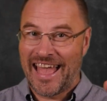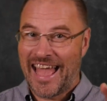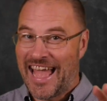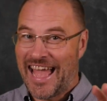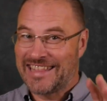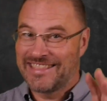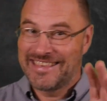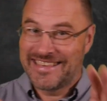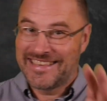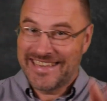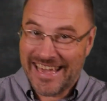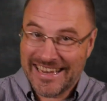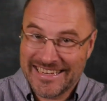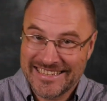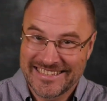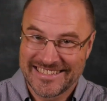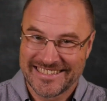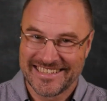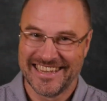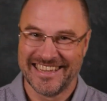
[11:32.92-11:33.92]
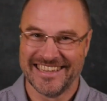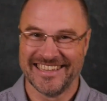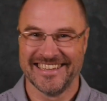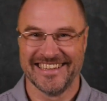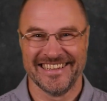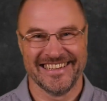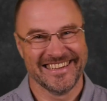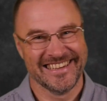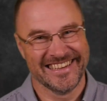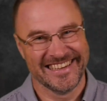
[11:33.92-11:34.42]
And yes,
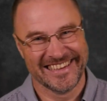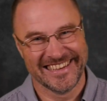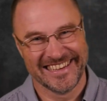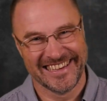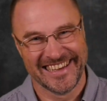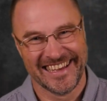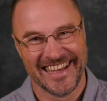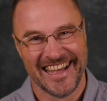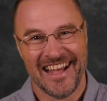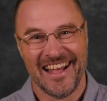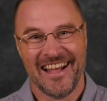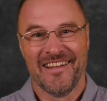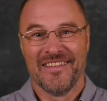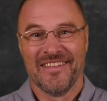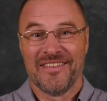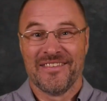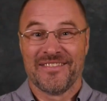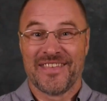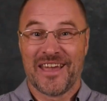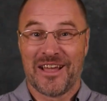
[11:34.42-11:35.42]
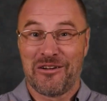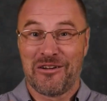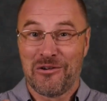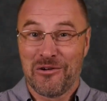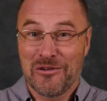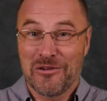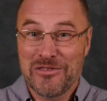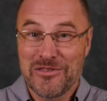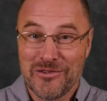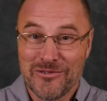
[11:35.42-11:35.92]
the
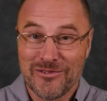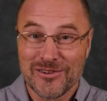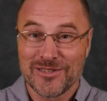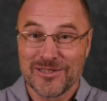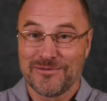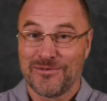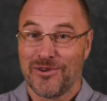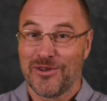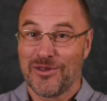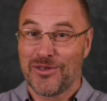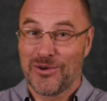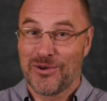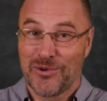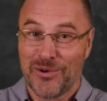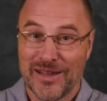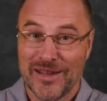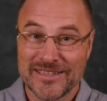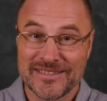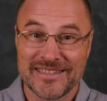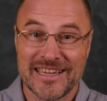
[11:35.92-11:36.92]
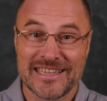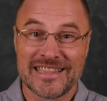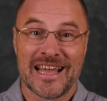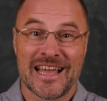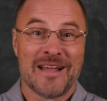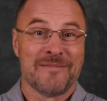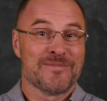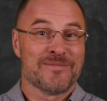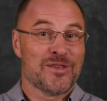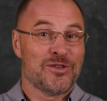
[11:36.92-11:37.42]
good news for you is that
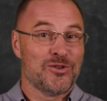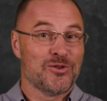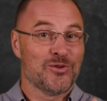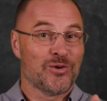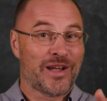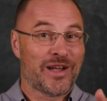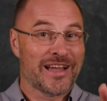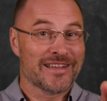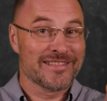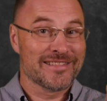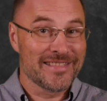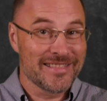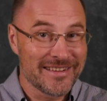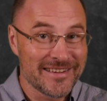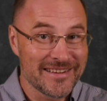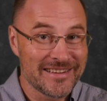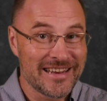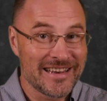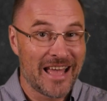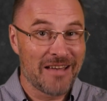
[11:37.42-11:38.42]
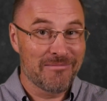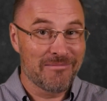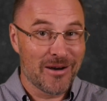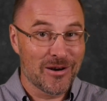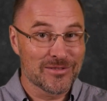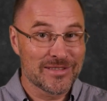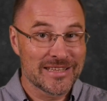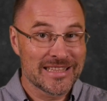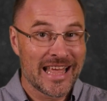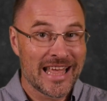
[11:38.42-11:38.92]
you can learn
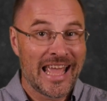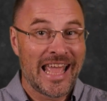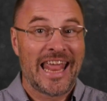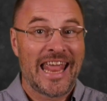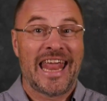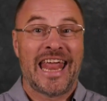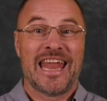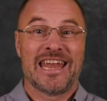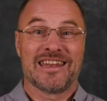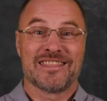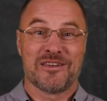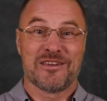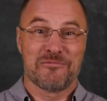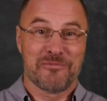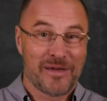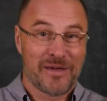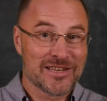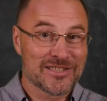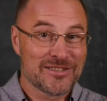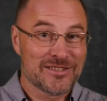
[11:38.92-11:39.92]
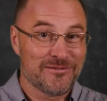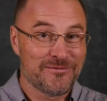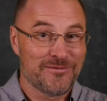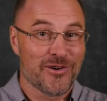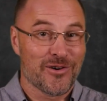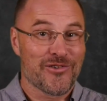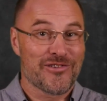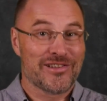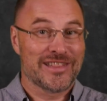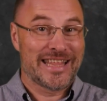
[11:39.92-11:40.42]
about it in the Wisdom
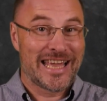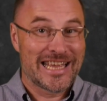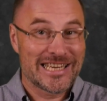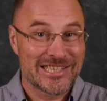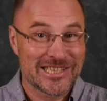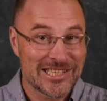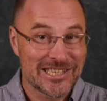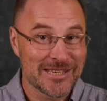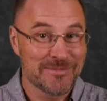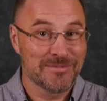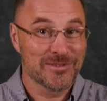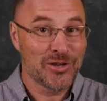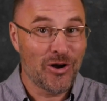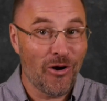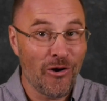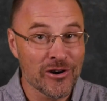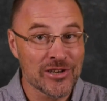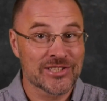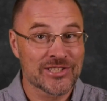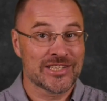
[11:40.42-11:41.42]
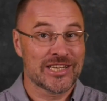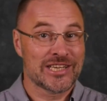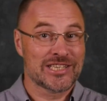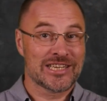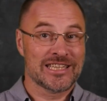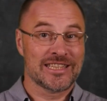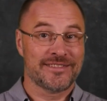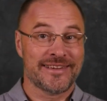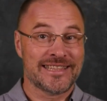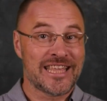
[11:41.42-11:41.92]
for Relationships course,
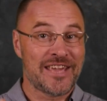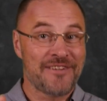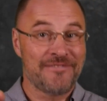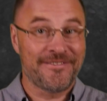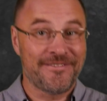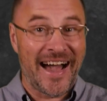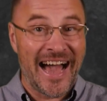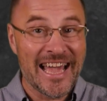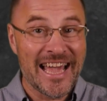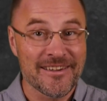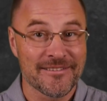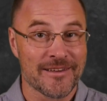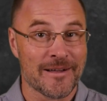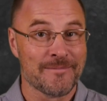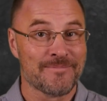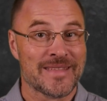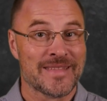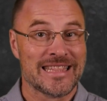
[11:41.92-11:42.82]
session 25,